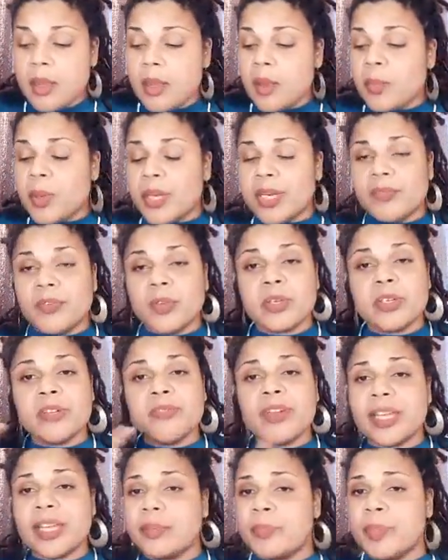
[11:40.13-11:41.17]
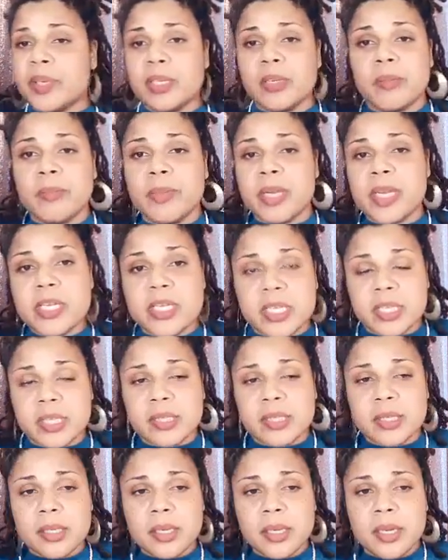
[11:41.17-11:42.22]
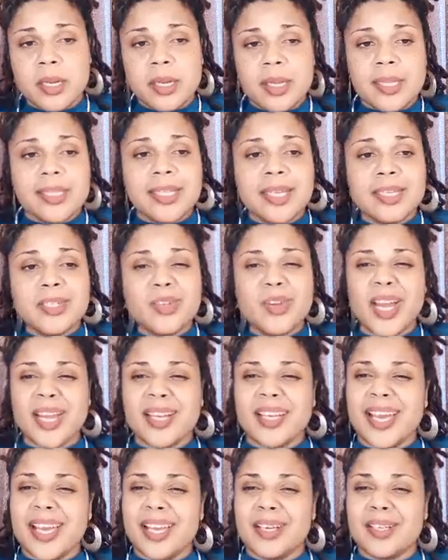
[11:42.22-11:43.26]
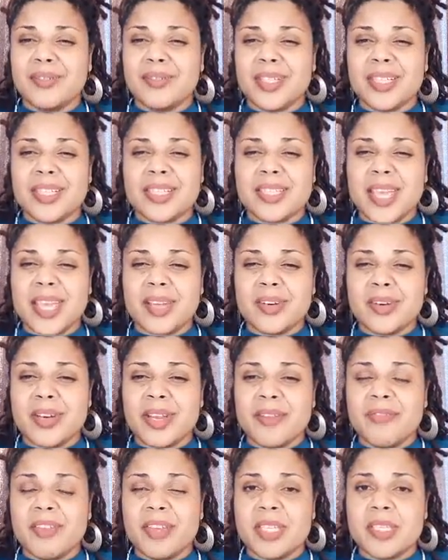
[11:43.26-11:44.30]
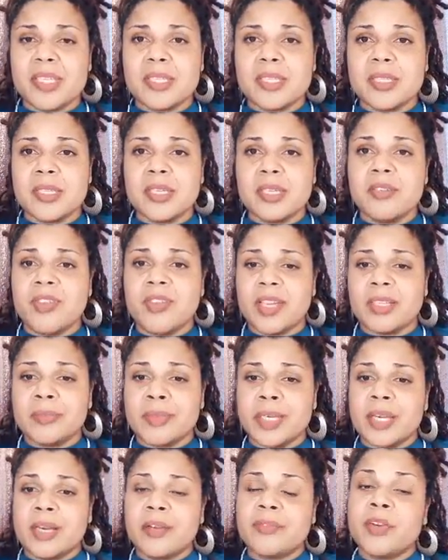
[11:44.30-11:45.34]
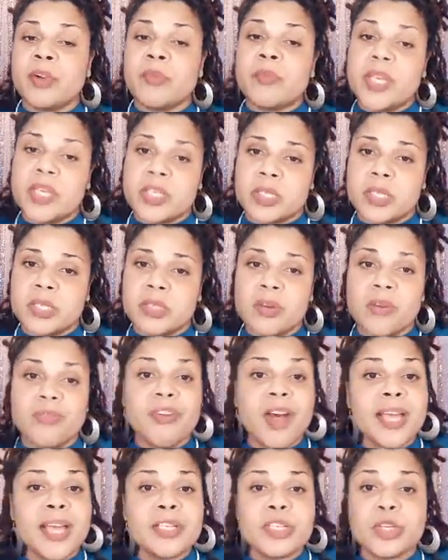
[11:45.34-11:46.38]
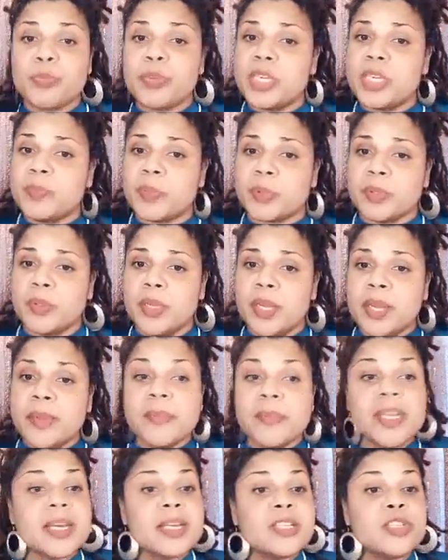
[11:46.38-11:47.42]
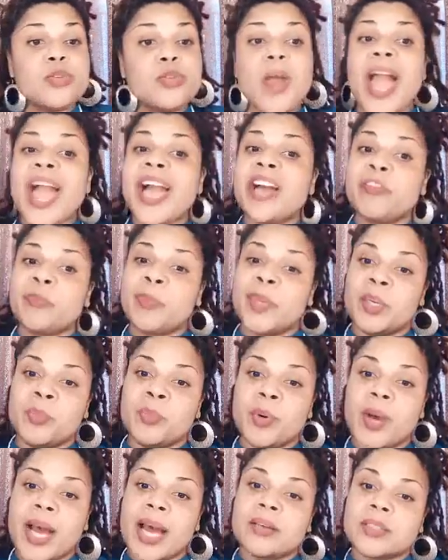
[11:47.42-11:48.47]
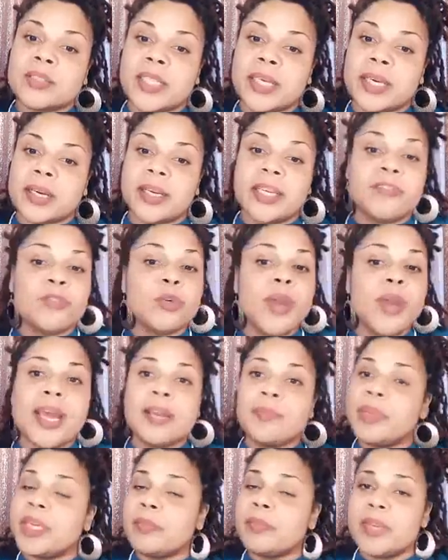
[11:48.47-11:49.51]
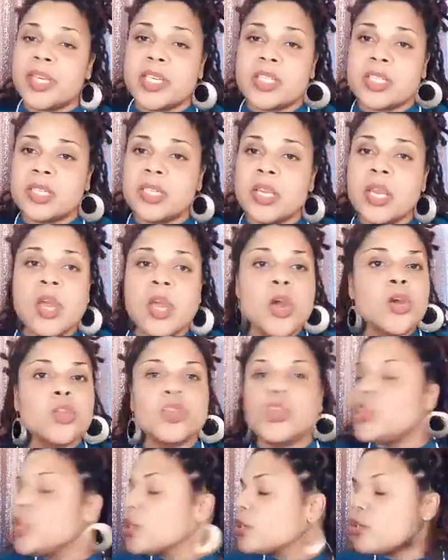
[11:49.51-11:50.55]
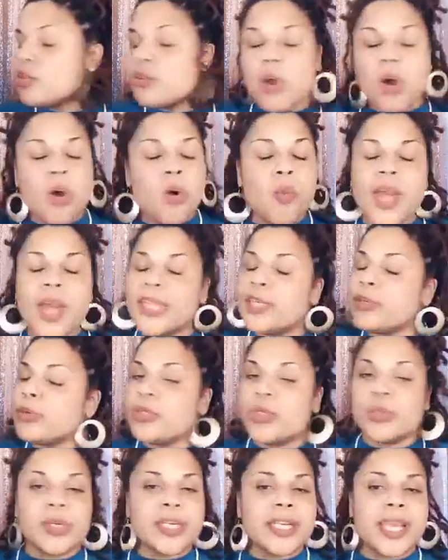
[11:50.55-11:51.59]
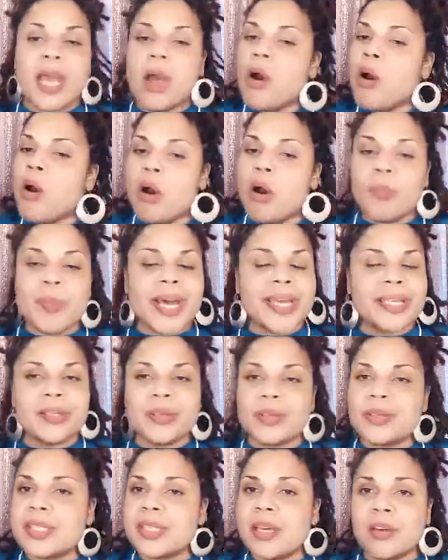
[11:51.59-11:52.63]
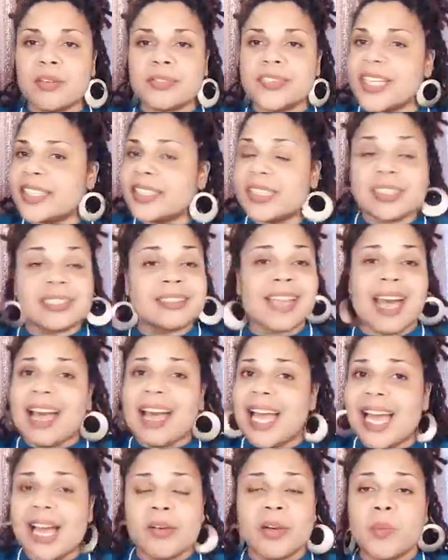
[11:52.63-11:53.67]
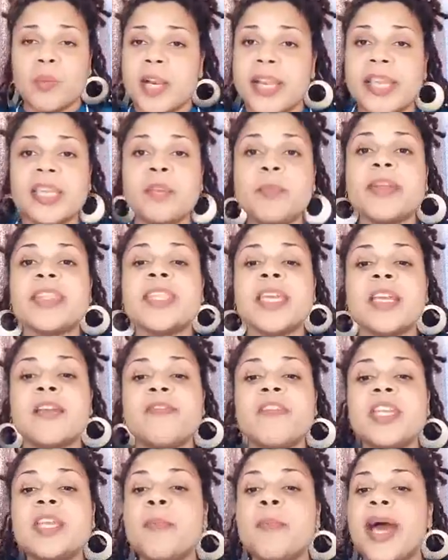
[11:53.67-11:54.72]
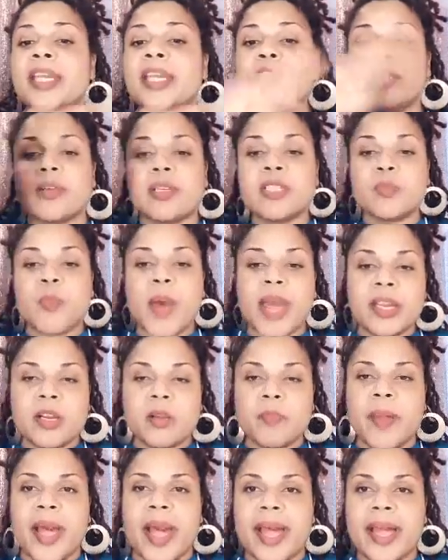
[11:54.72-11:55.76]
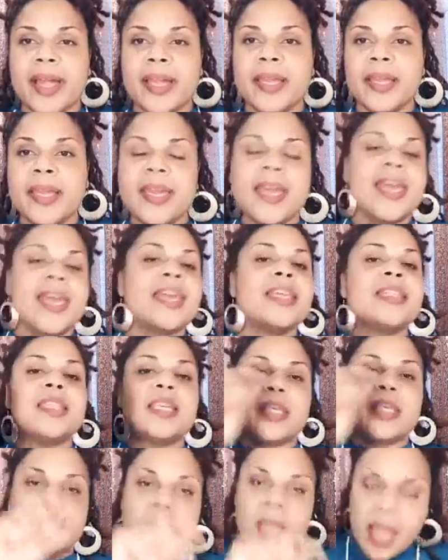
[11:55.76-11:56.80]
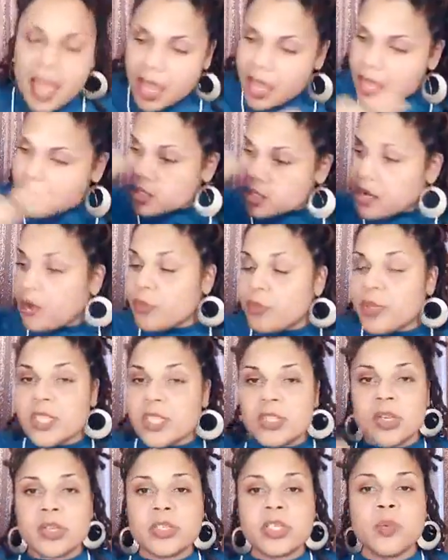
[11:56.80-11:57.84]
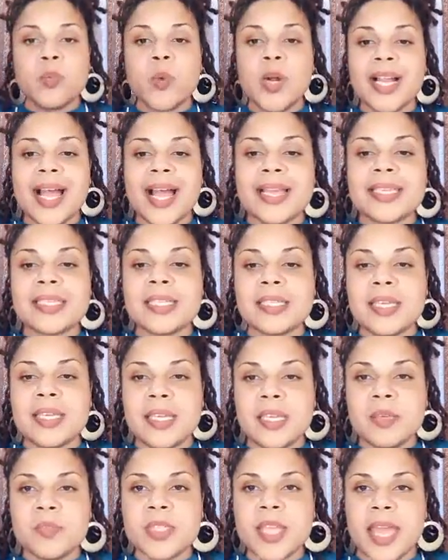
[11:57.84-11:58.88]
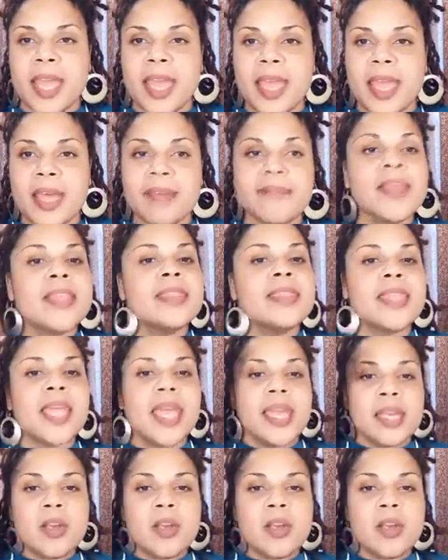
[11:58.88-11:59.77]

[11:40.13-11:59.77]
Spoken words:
But if you're developing your mission, then you got to have a container that fits the development of your mission. So find your people, because you have people out there. If you got a big mission, there's no way you're doing that all by yourself. That's just not how it works. Think of anybody you're inspired by, and then start researching what kinds of teams they have. They